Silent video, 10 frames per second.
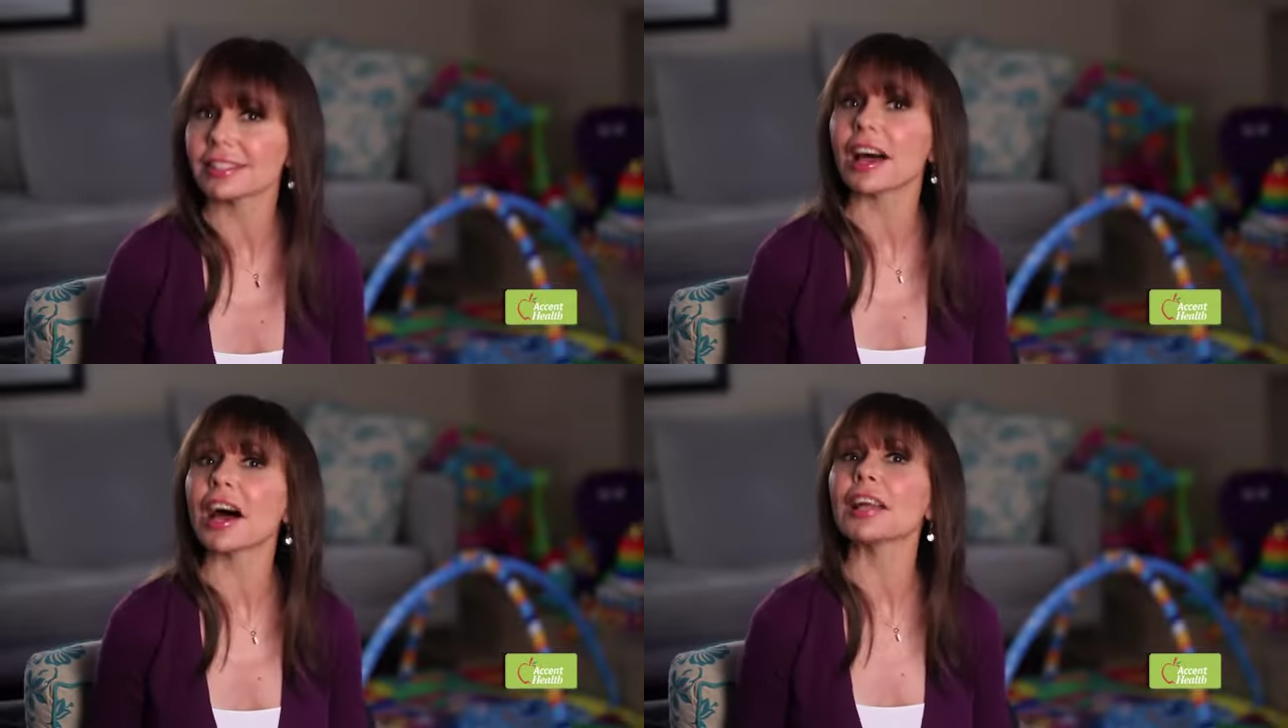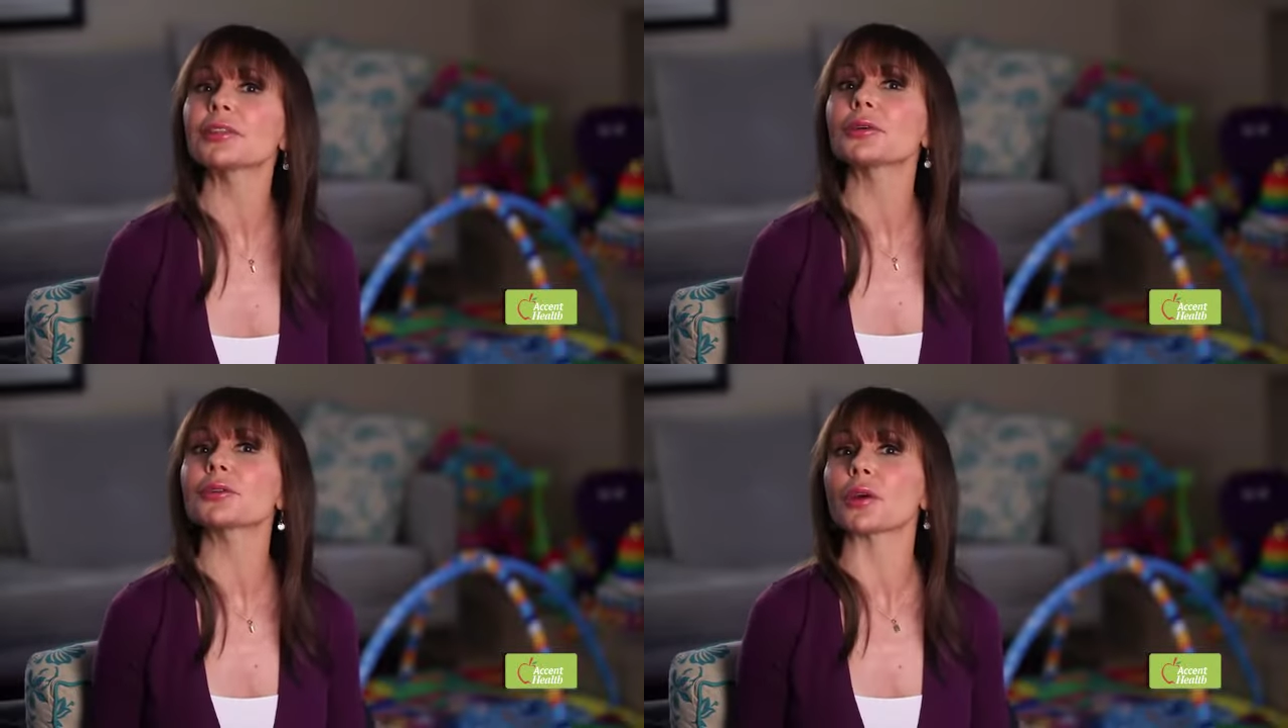
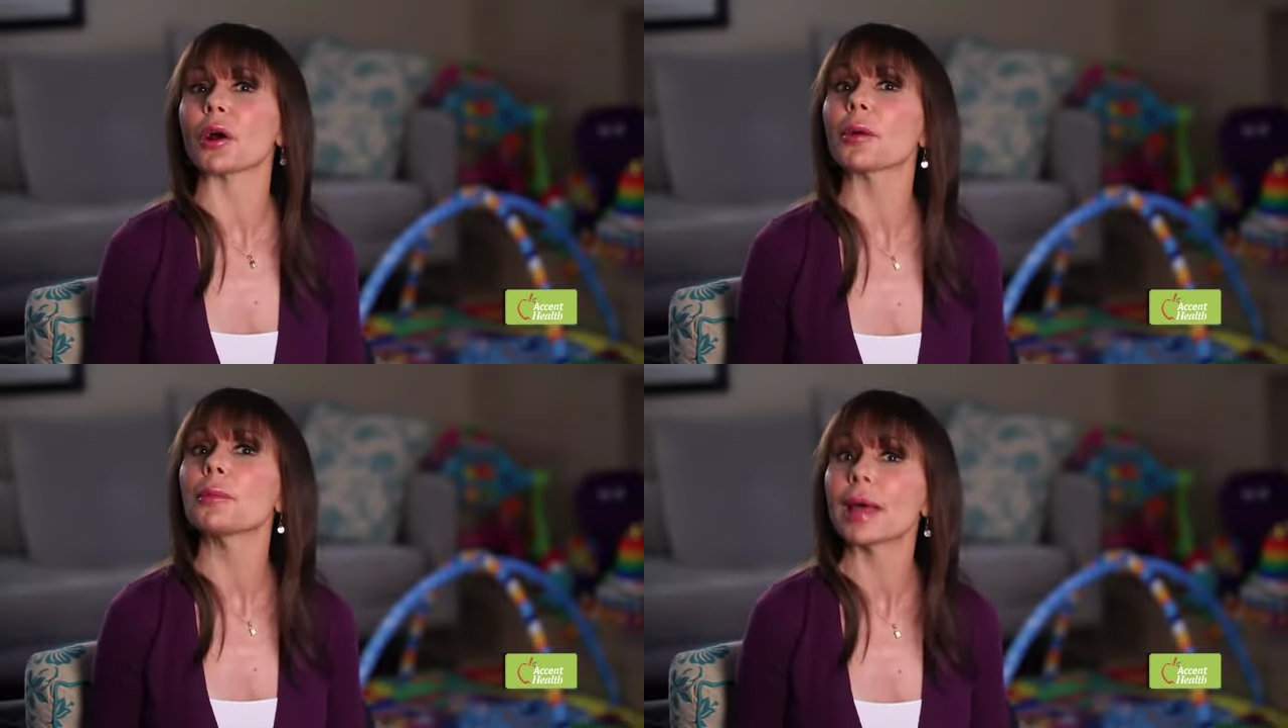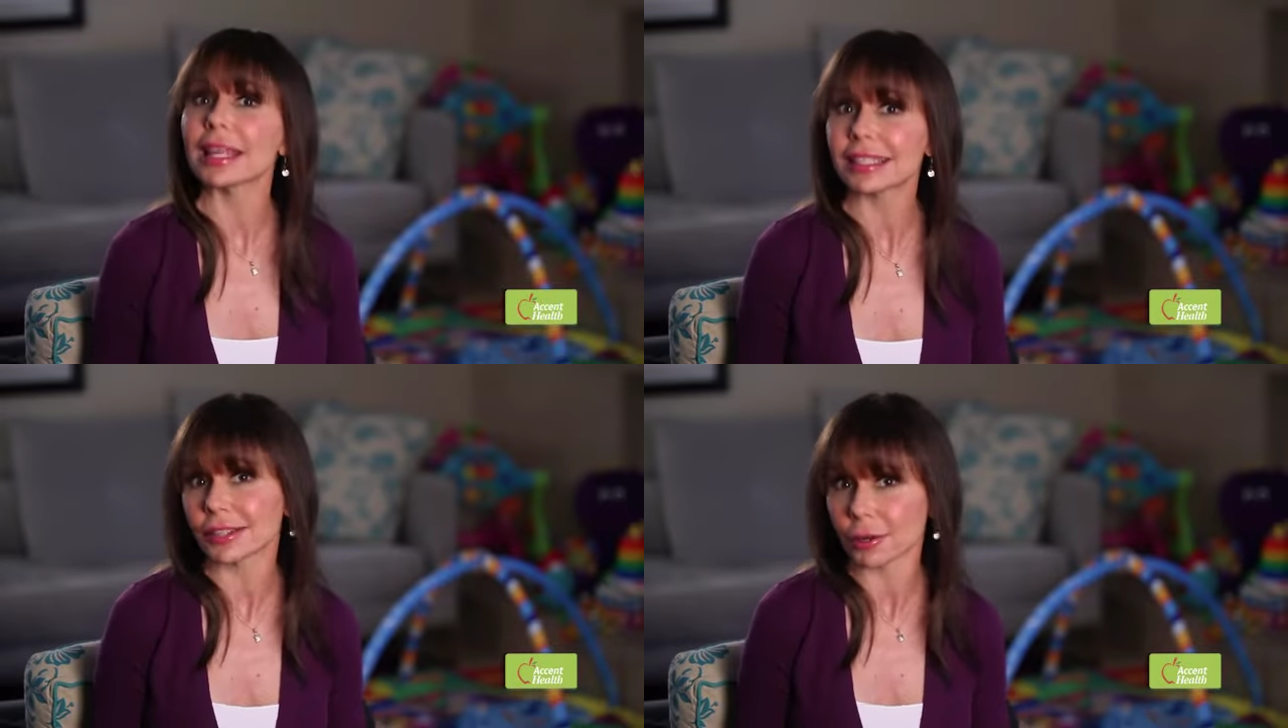toddlers are
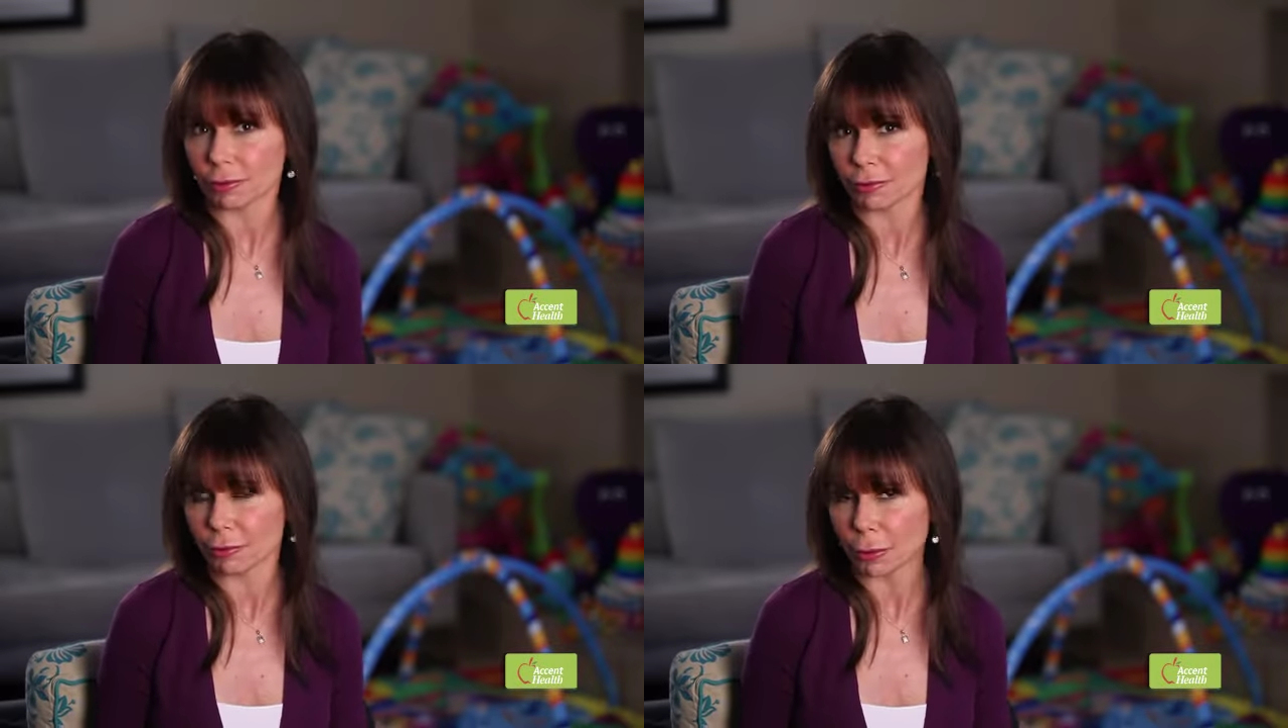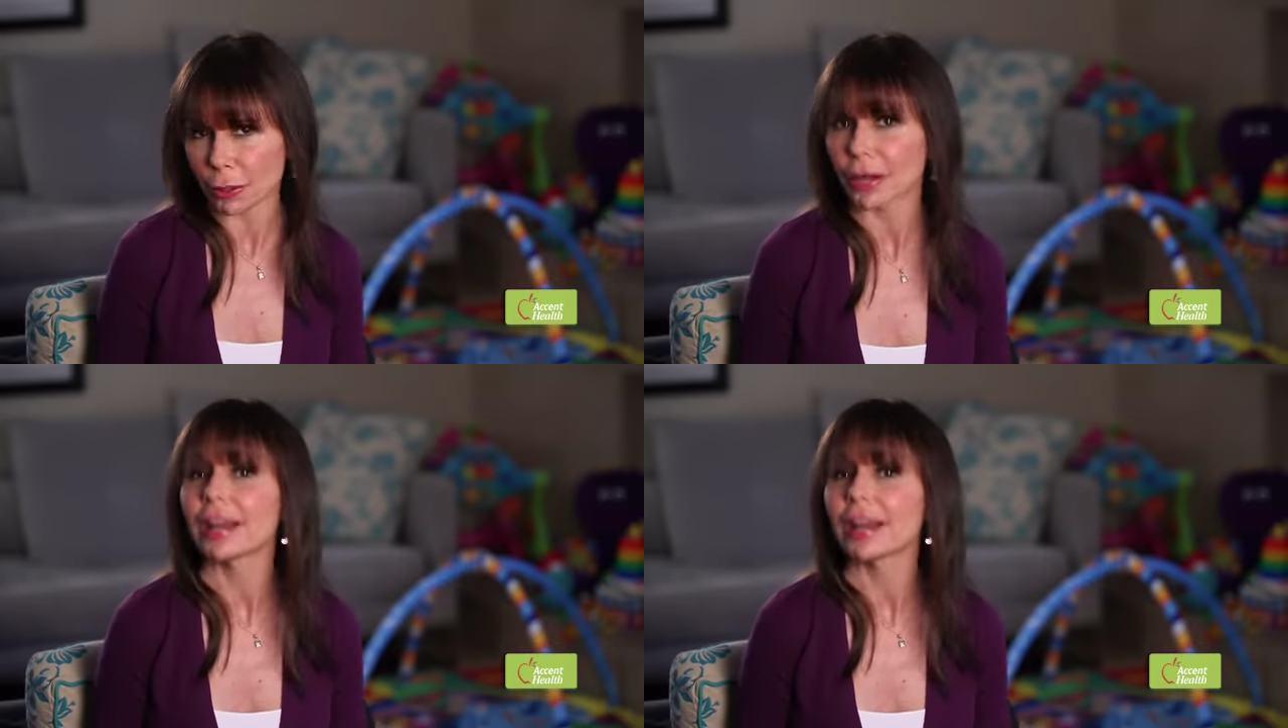best known for